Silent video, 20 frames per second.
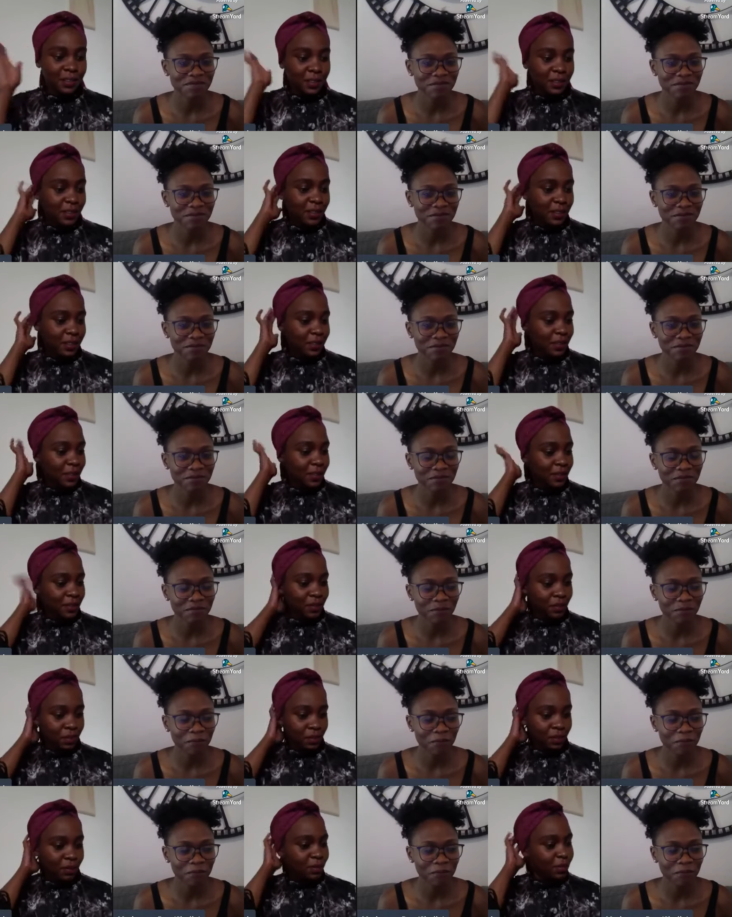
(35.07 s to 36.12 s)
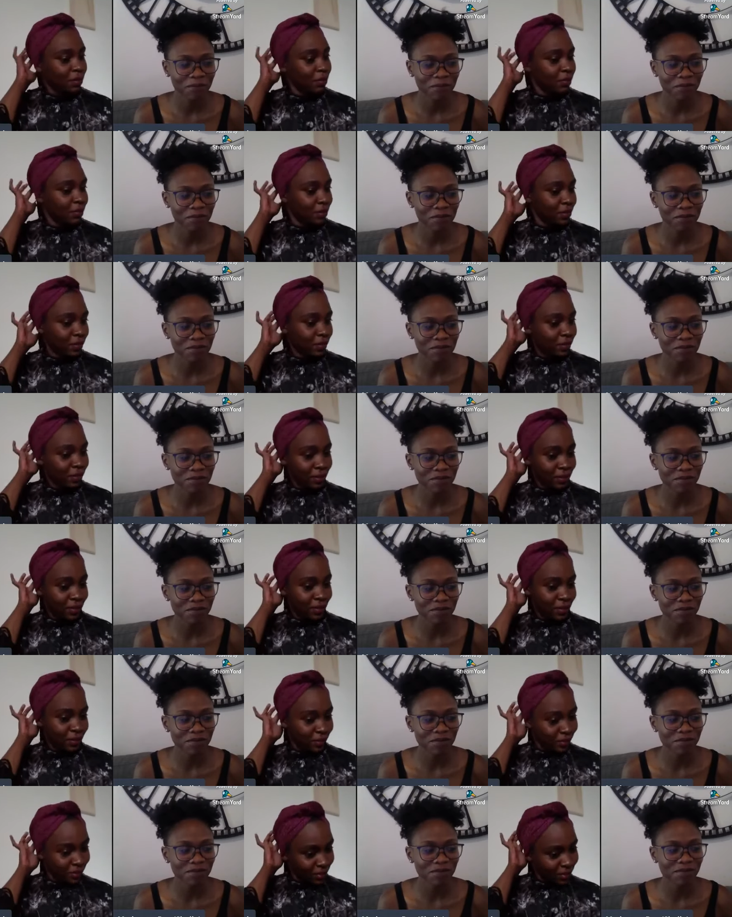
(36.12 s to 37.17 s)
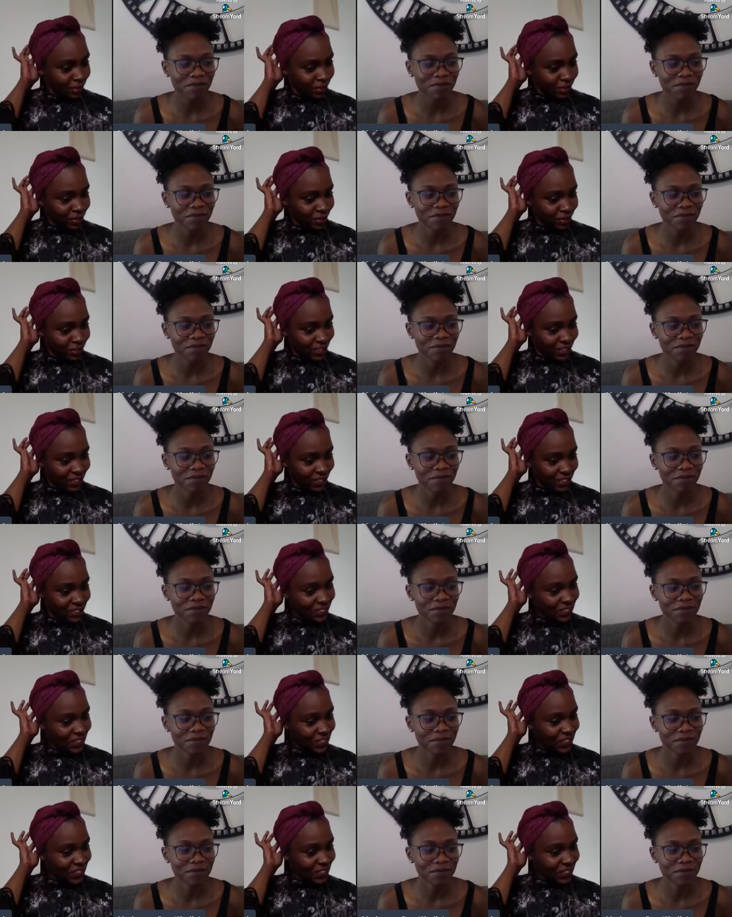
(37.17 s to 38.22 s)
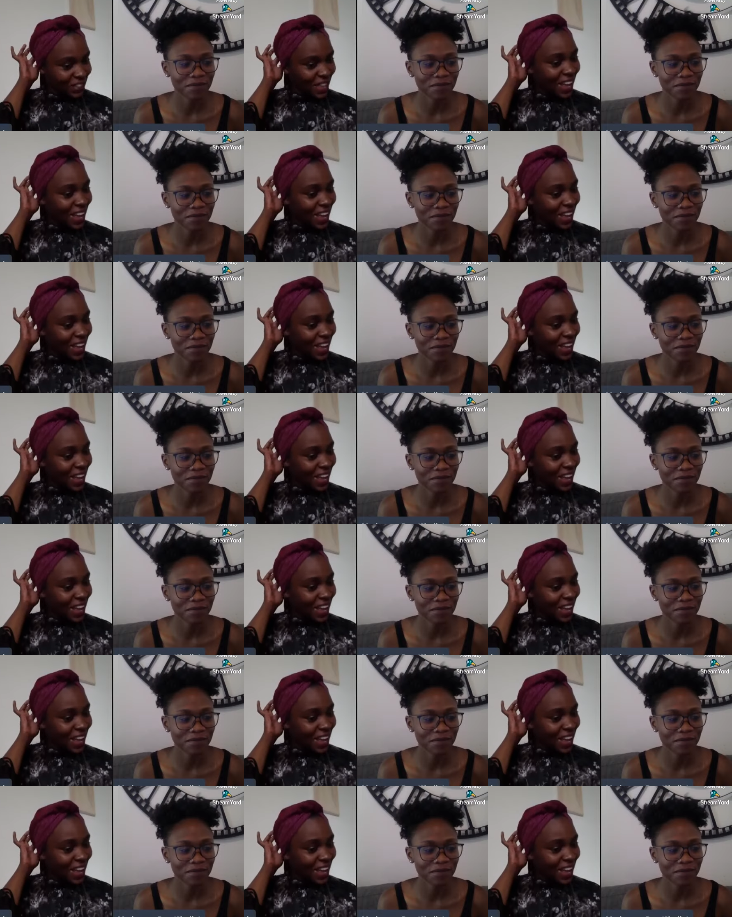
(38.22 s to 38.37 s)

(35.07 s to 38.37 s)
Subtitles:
Nothing is said.